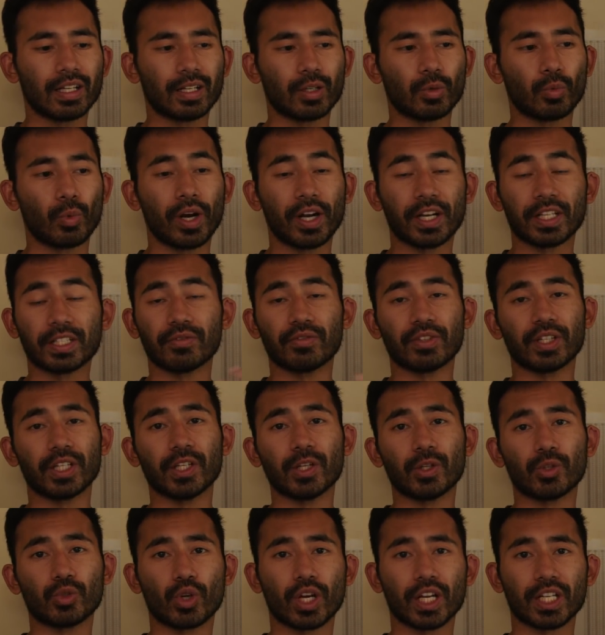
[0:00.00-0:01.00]
wireless
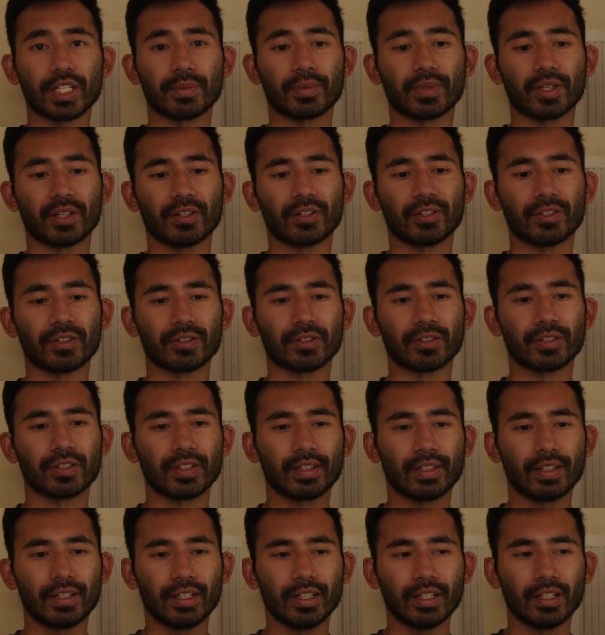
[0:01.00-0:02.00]
video transmitters
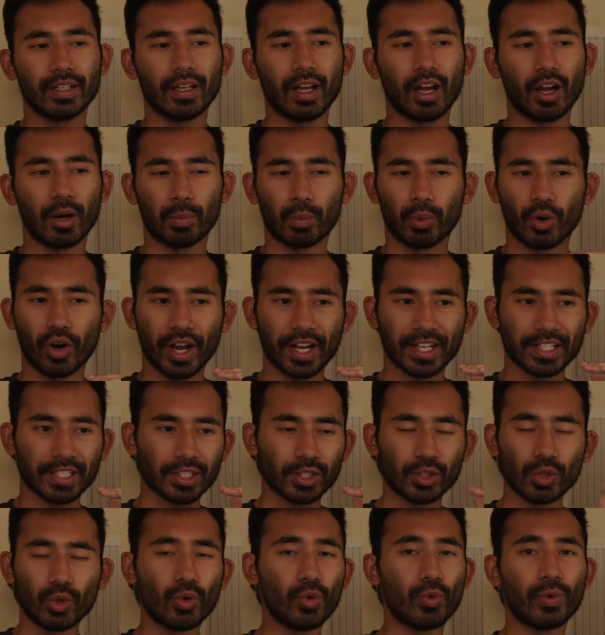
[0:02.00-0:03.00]
are priced
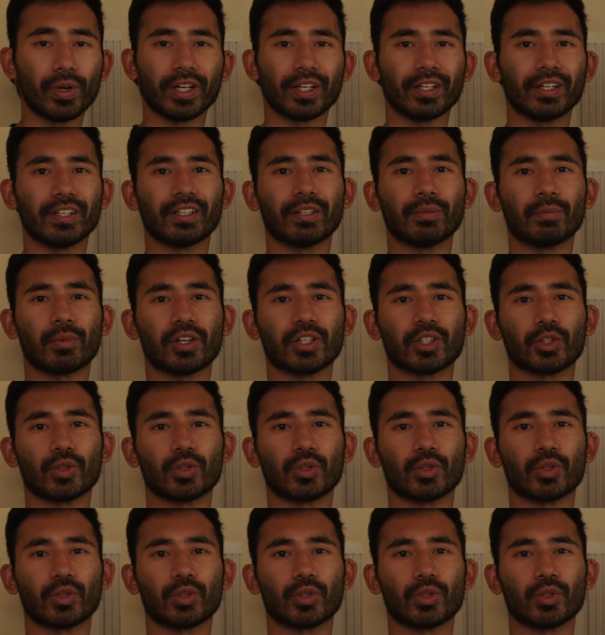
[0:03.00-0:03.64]
nowhere near the Mars